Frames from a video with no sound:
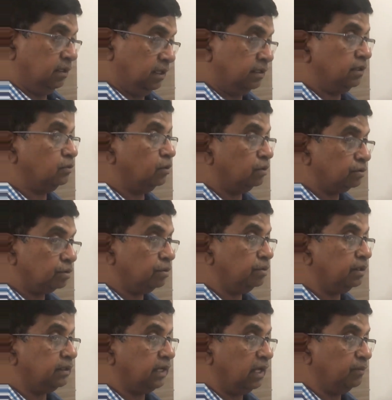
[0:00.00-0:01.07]
that is also
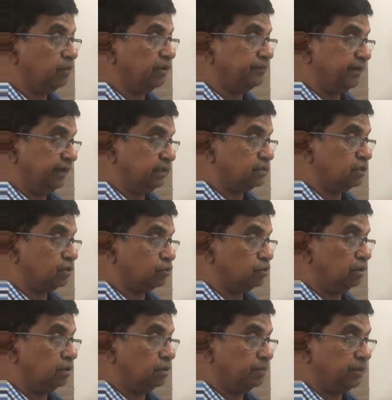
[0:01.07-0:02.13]
a type of
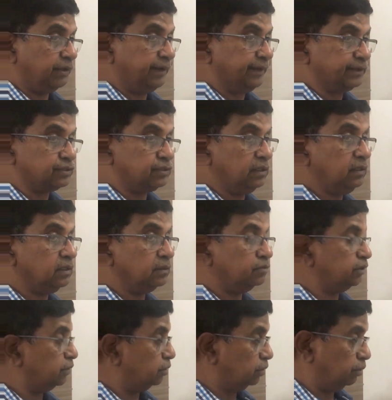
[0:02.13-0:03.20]
asexual reproduction
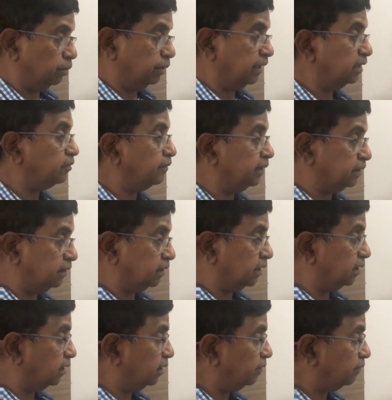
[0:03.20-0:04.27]
which is known as
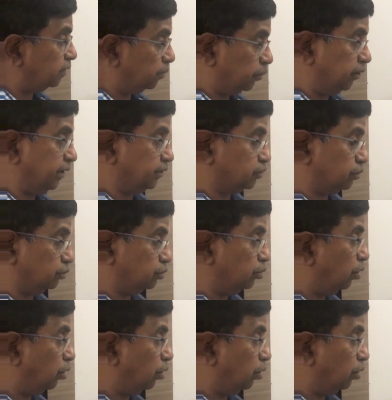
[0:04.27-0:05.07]
vegetative reproduction.